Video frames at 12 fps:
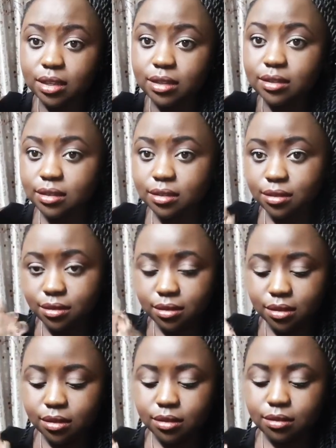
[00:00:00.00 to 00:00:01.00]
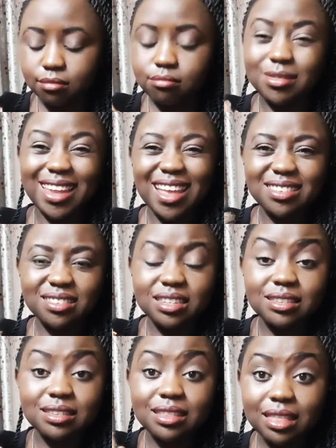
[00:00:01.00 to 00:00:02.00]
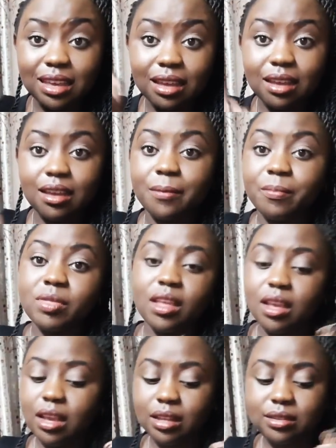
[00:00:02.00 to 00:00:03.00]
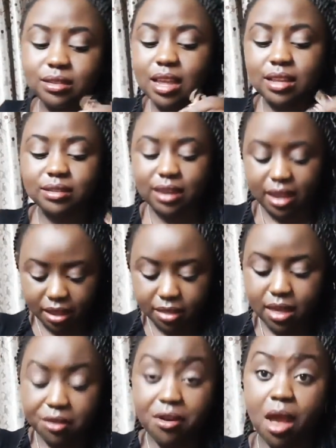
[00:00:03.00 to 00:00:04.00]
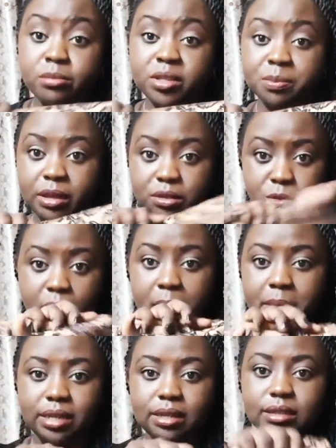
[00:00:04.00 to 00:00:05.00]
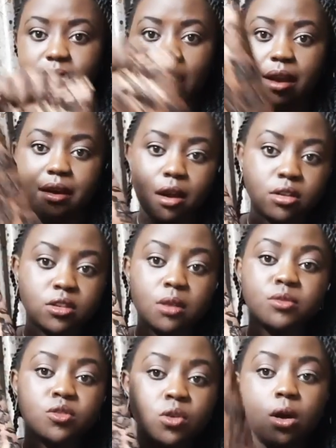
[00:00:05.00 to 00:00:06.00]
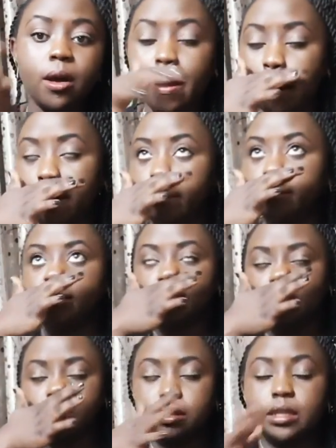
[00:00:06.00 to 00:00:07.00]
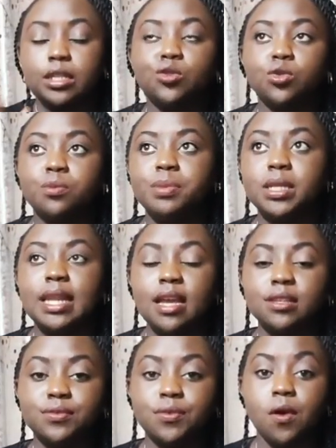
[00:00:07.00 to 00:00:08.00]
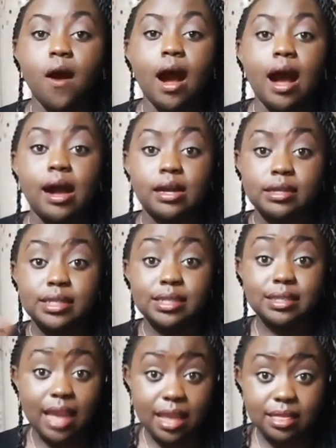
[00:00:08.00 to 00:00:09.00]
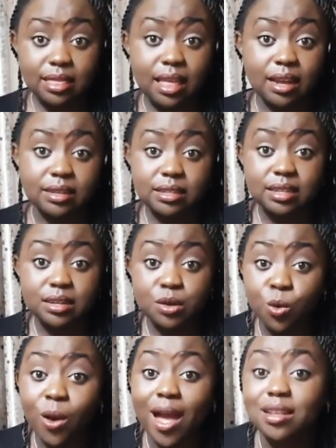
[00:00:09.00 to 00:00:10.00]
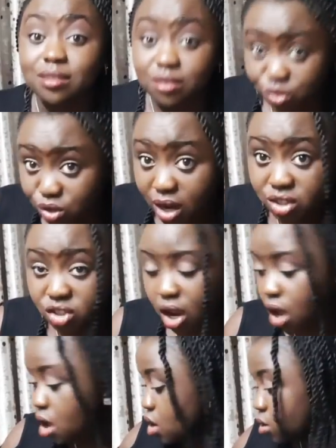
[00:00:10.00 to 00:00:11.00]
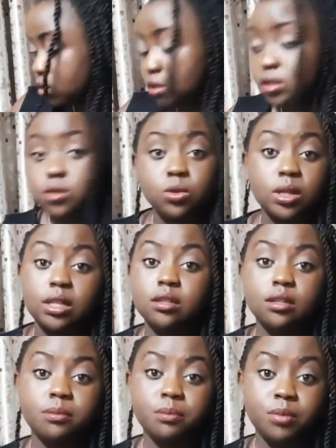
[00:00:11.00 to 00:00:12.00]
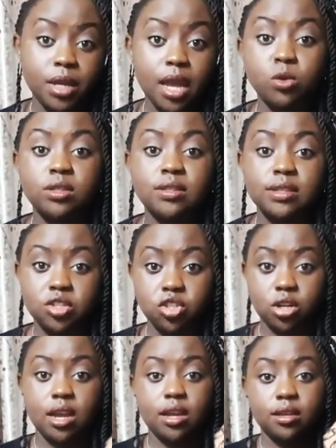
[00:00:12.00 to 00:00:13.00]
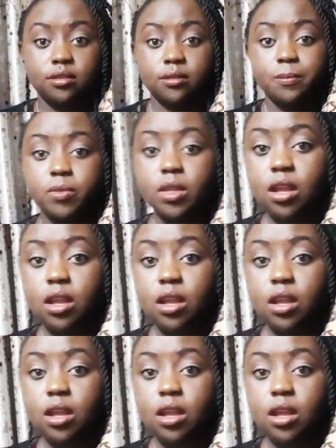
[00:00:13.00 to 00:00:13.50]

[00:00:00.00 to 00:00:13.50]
it's thick. It stands, like, the grams per square meters are awesome. So it would be nice for a design that requires structure, because this will bring out such a nice